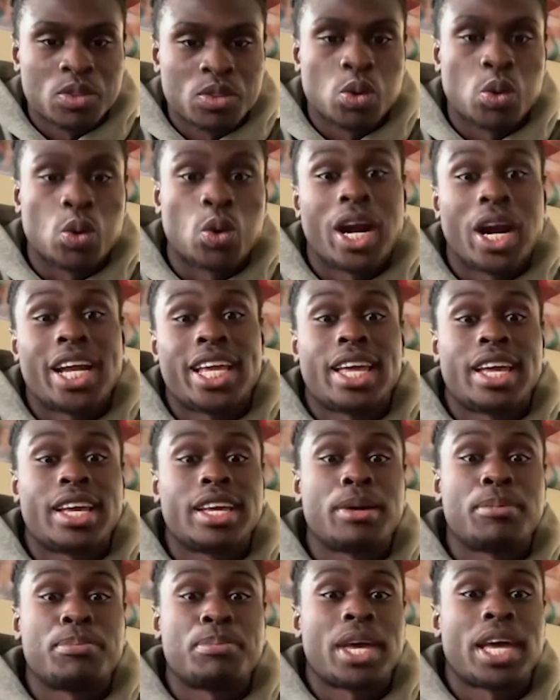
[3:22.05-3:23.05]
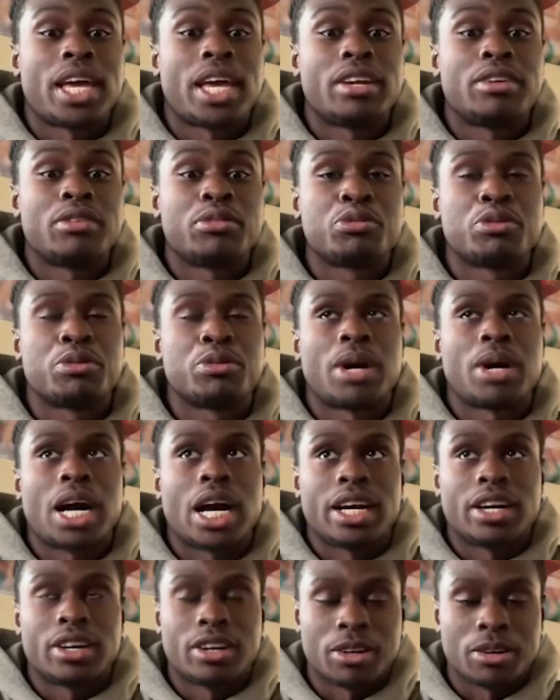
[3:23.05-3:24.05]
or I can't get paid for
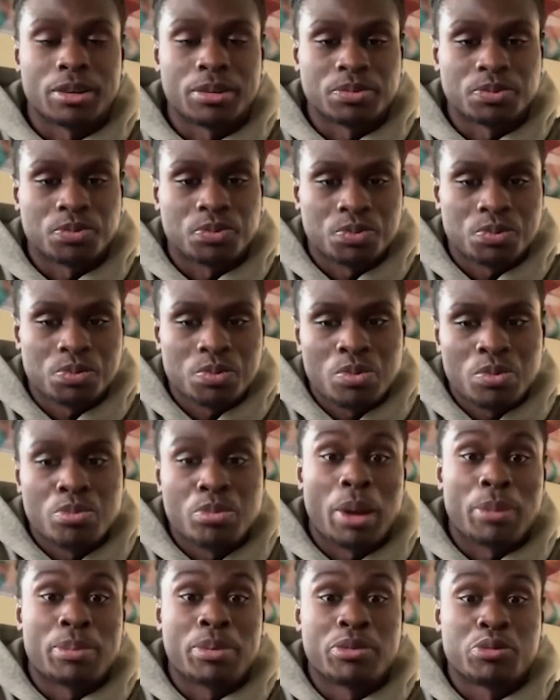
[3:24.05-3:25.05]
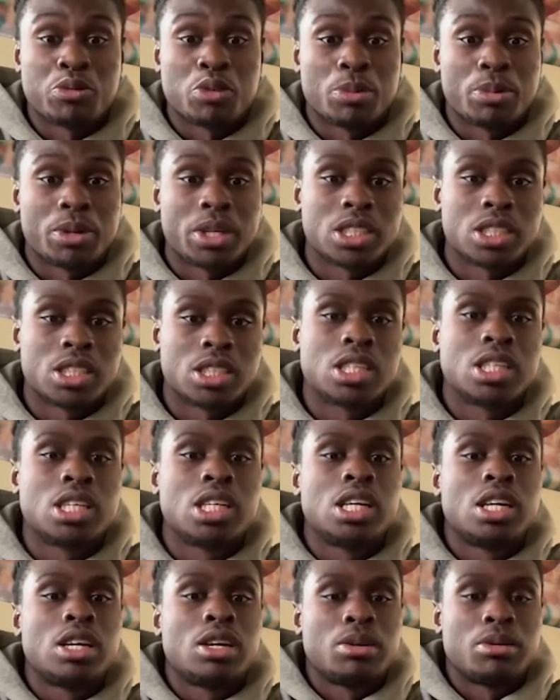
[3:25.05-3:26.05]
my performance.
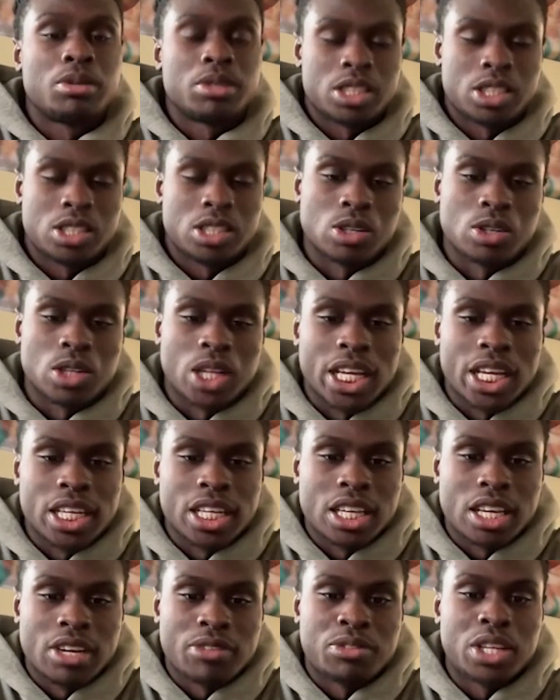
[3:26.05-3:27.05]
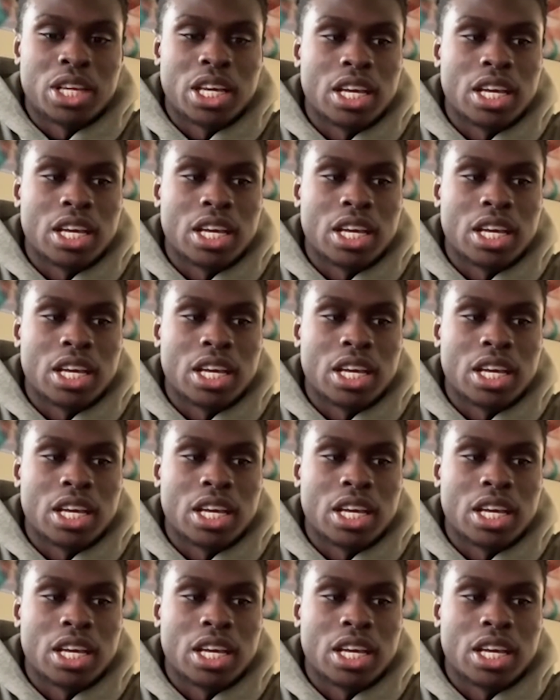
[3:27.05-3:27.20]
So like if